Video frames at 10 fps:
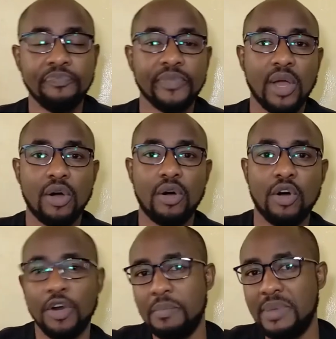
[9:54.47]
or
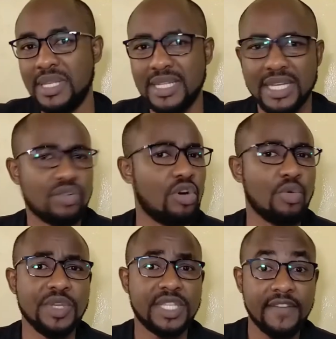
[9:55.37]
on business or
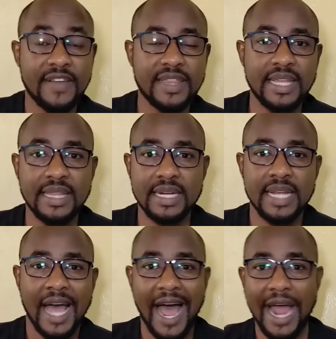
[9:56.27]
whichever thing
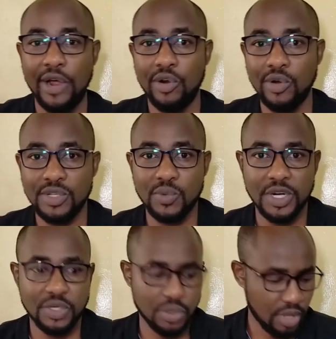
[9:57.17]
that I always
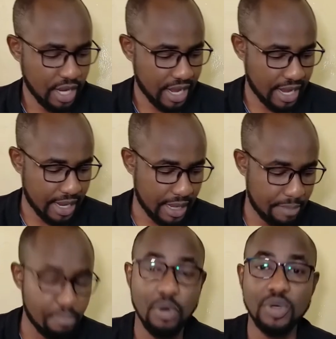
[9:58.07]
want to
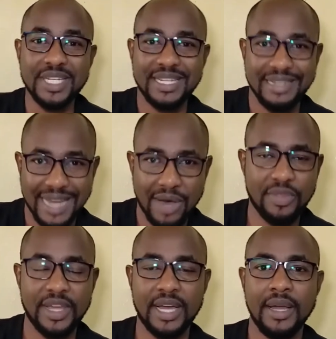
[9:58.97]
put
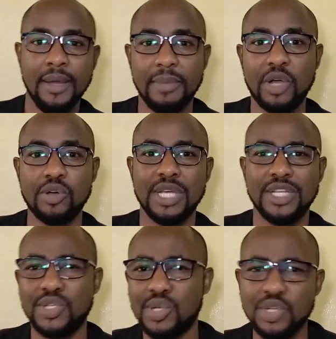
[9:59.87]
down there.
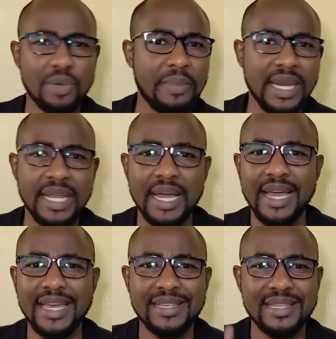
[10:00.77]
Because social media
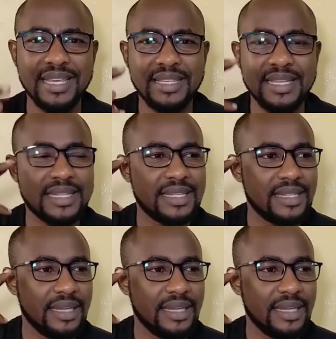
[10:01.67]
is